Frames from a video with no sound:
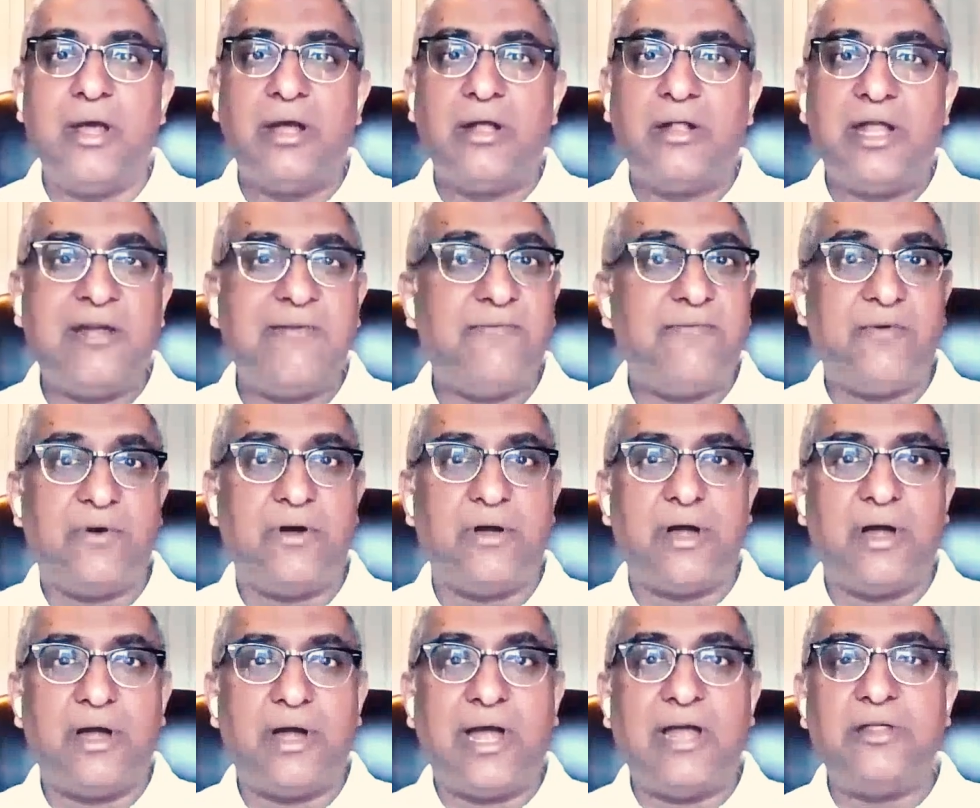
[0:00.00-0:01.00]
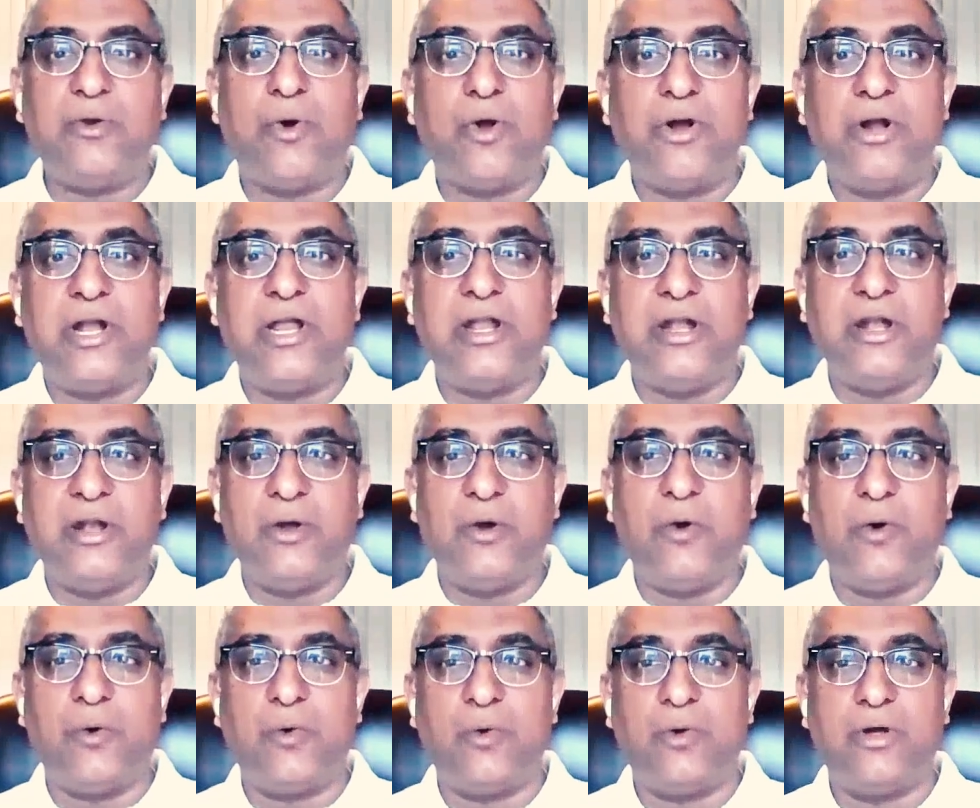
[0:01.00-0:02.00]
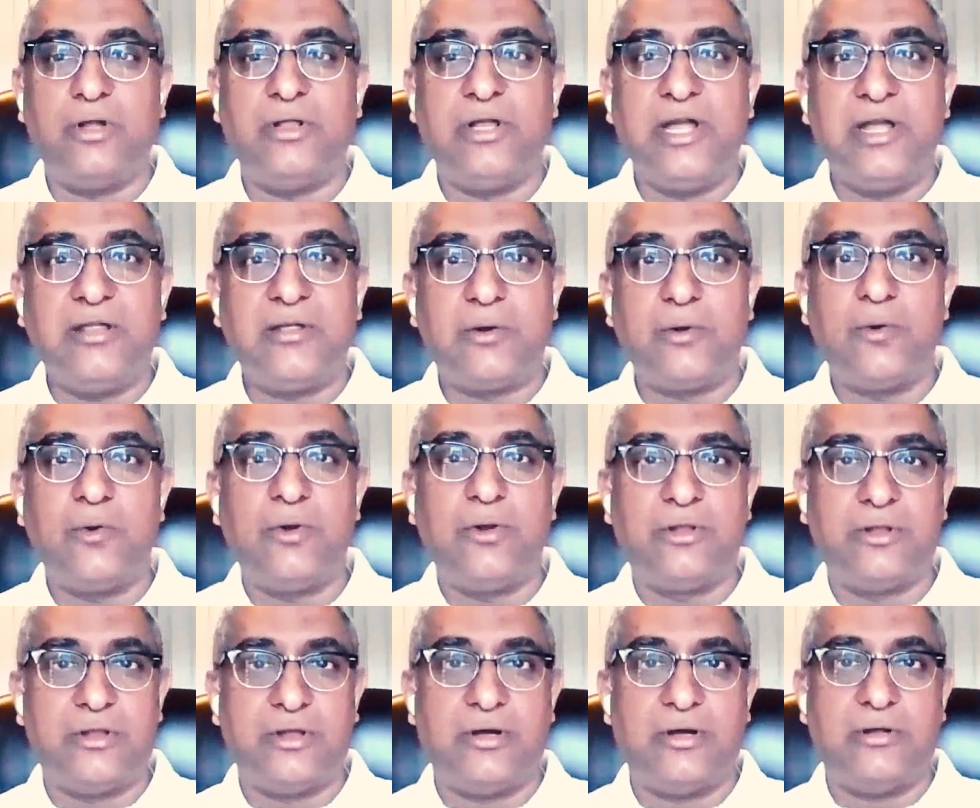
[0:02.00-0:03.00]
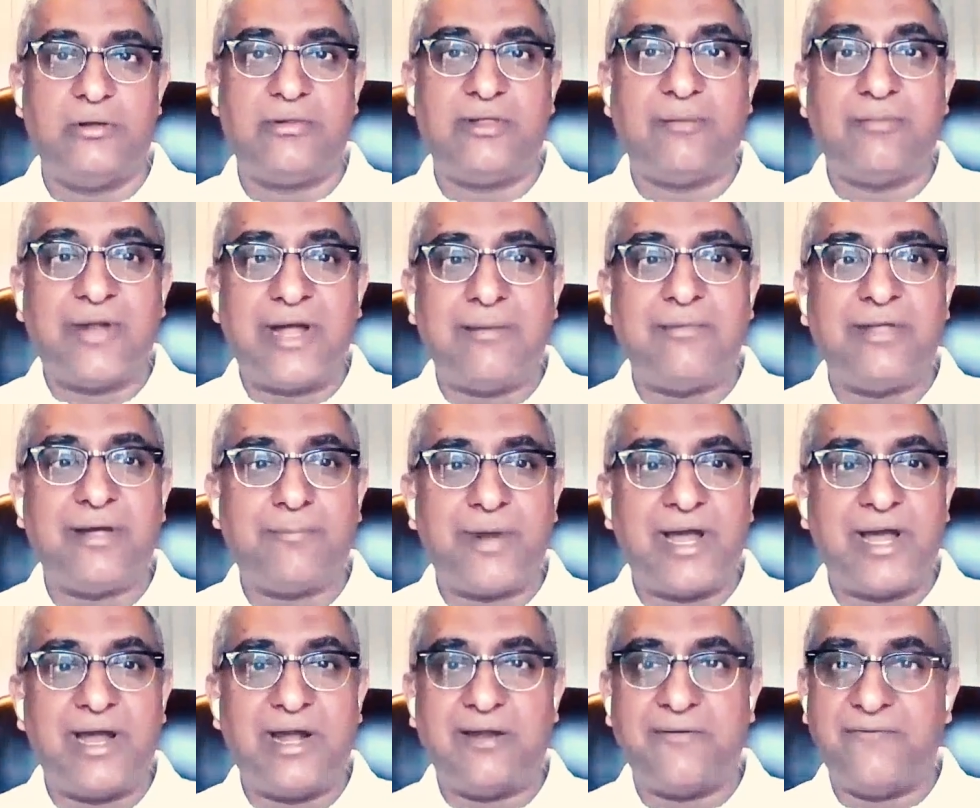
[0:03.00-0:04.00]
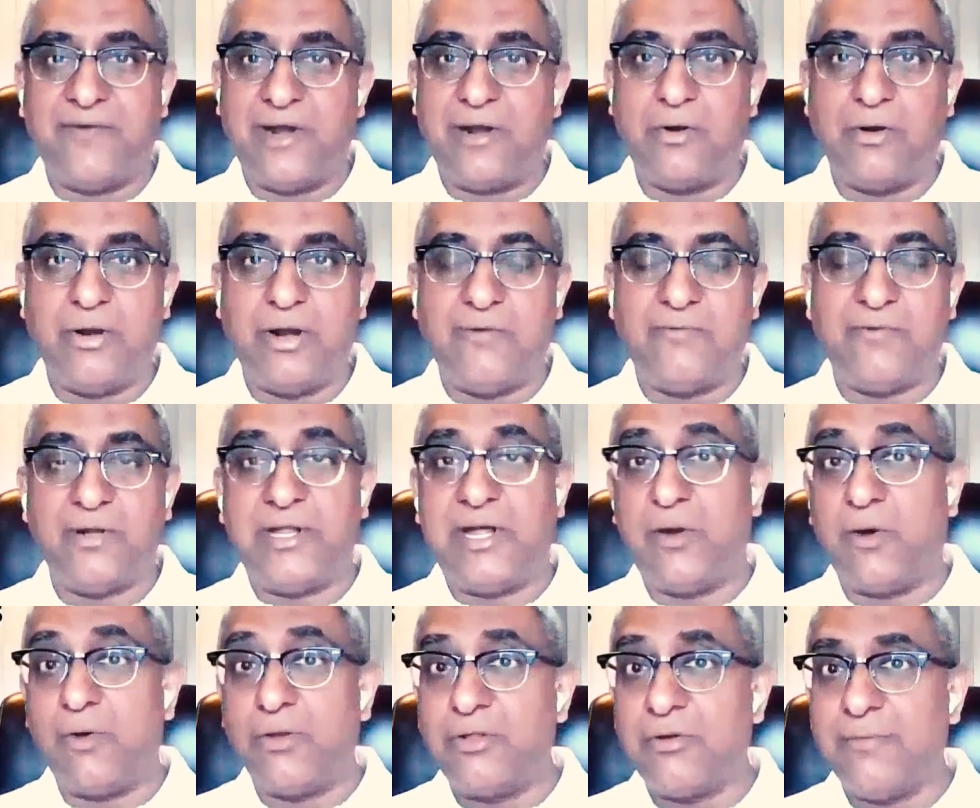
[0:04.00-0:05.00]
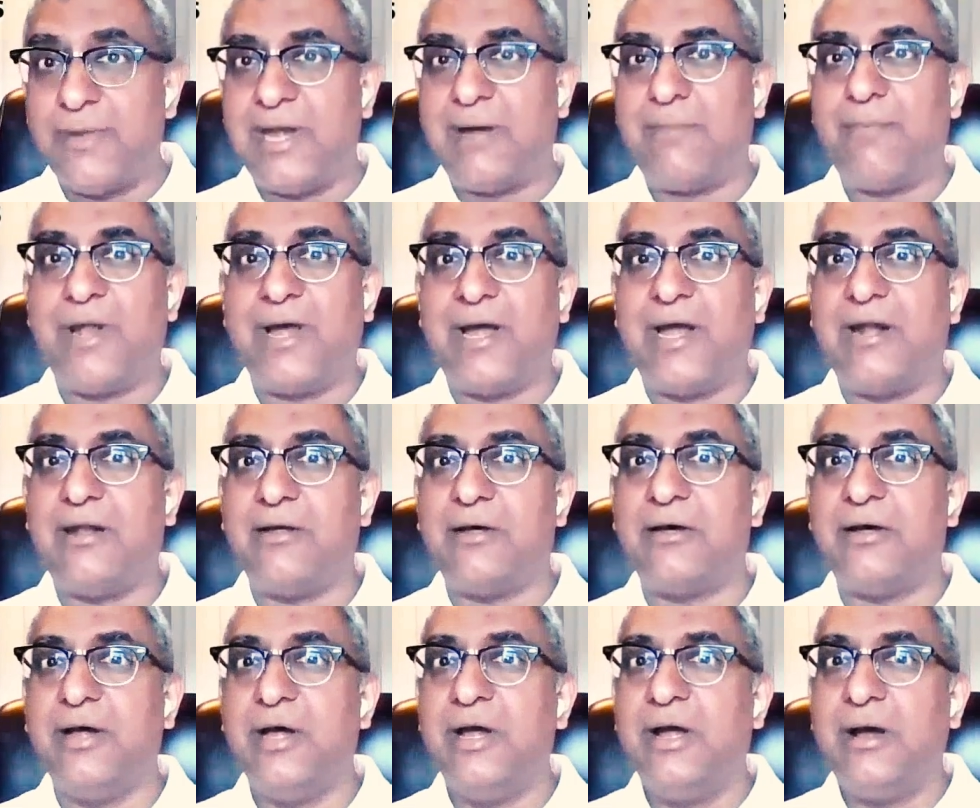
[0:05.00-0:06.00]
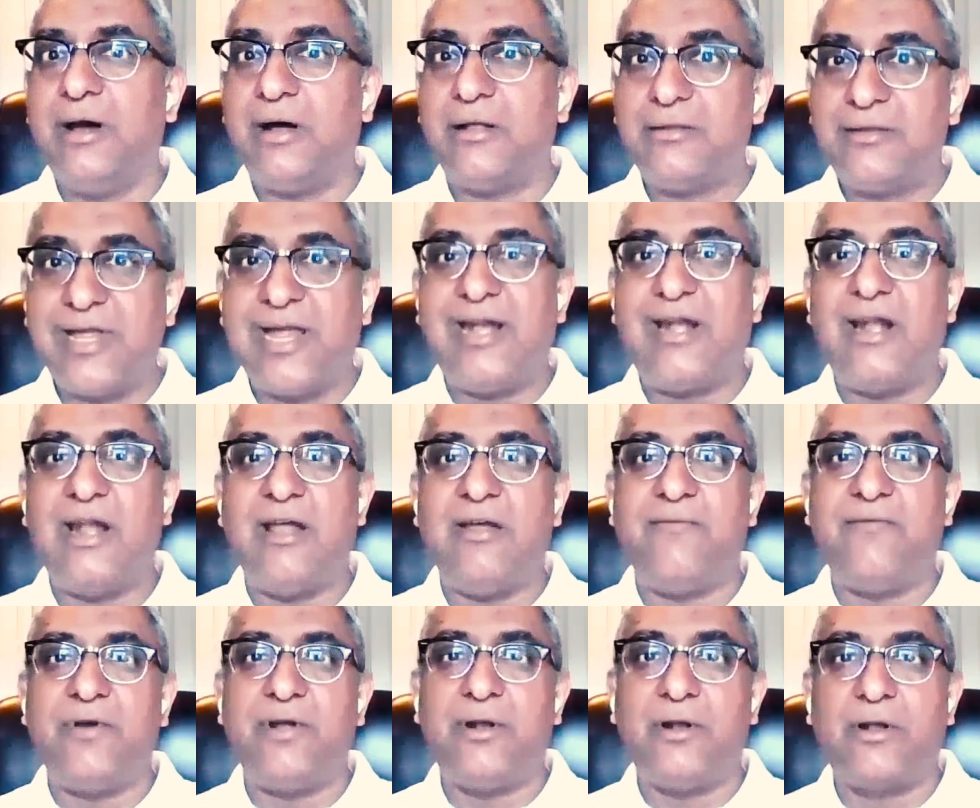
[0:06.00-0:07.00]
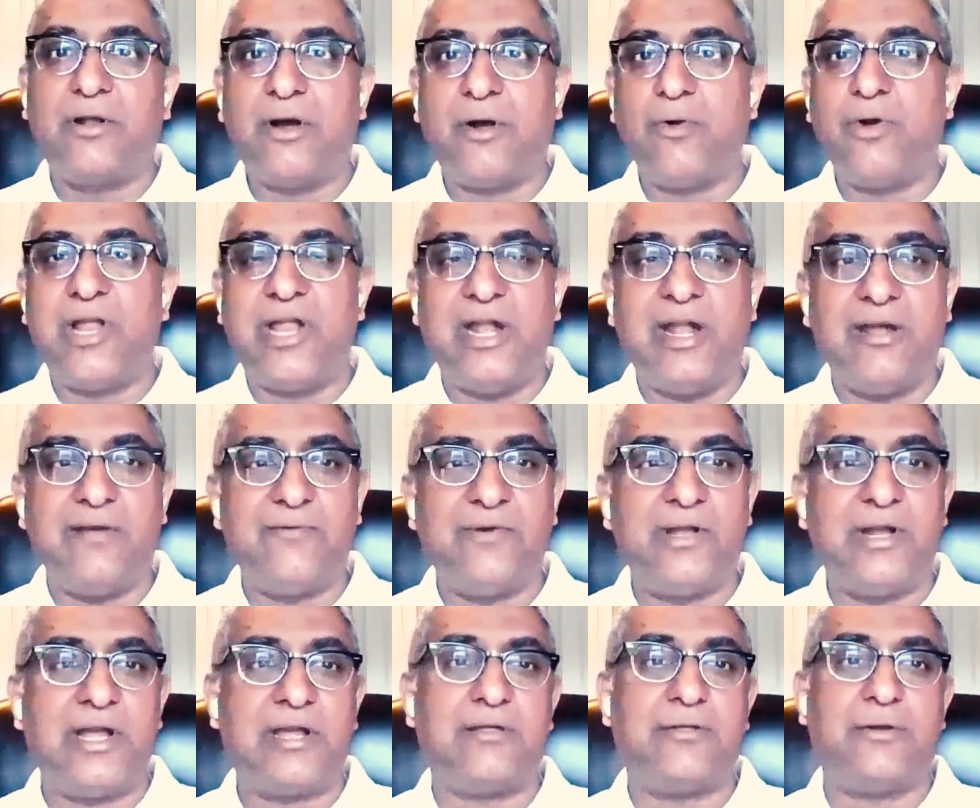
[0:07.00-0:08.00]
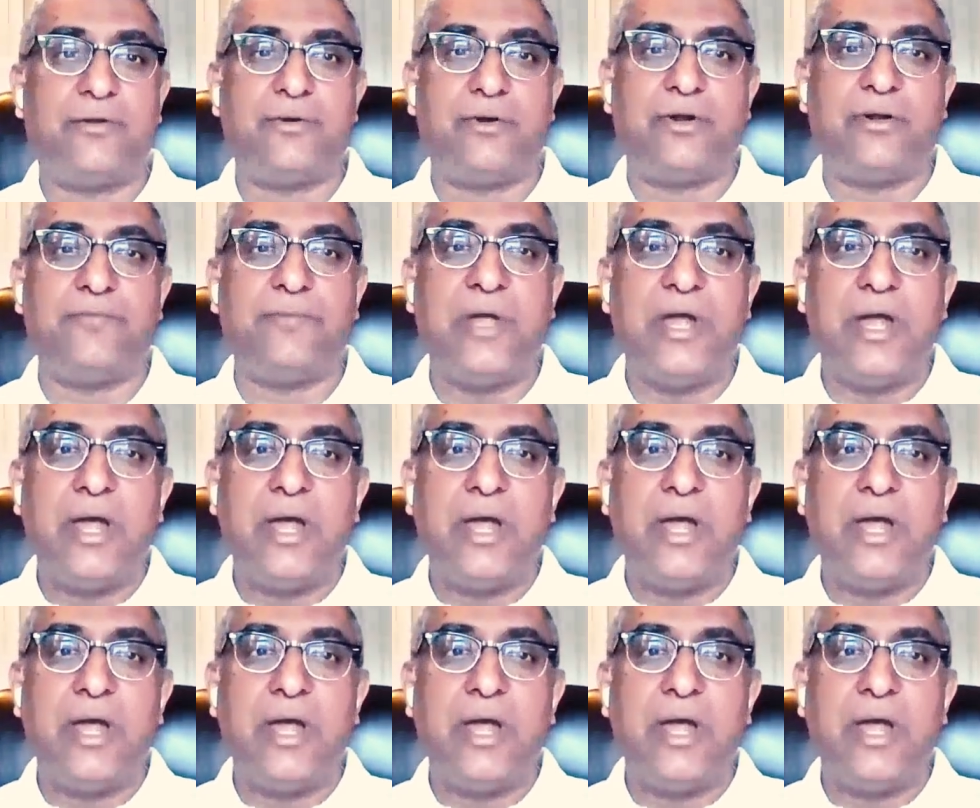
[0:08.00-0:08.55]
Dave, as you already know, these rules sometimes apply at a federal level. They also may apply at a state level, county level, etc.